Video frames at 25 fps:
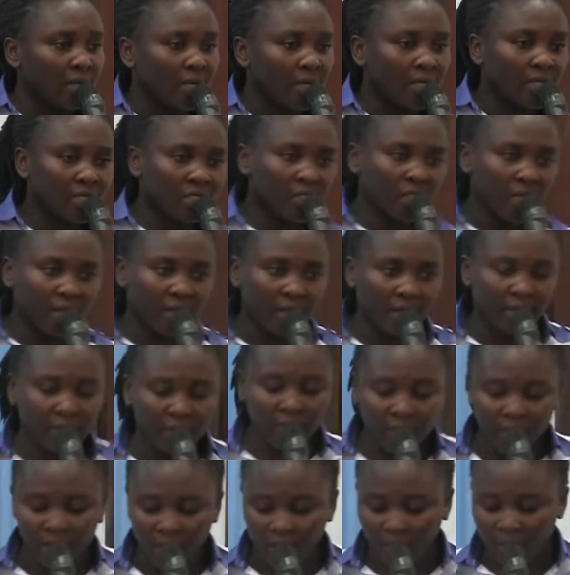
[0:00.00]
is
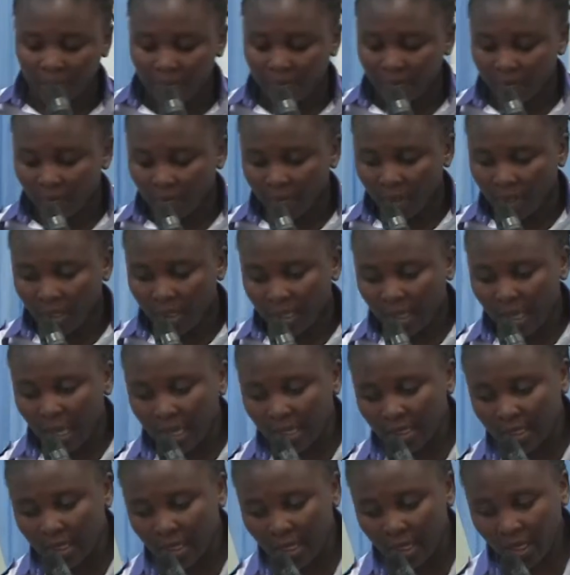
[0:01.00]
generated.
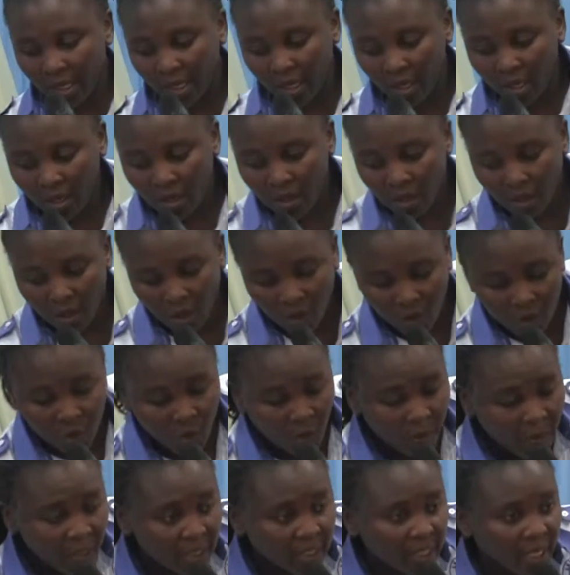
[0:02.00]
That's the
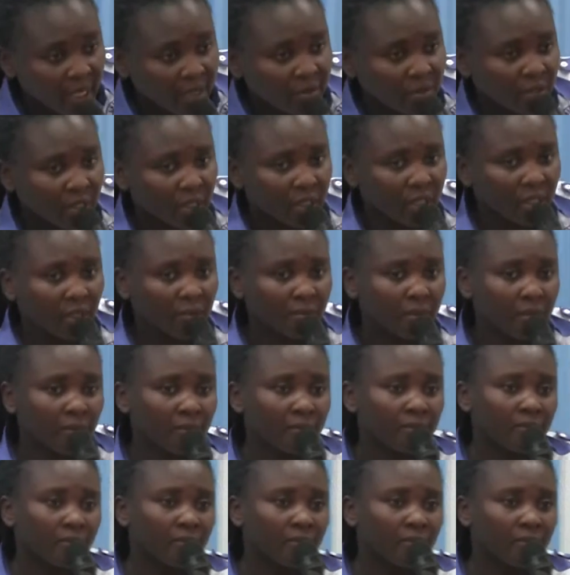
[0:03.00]
automated receipt.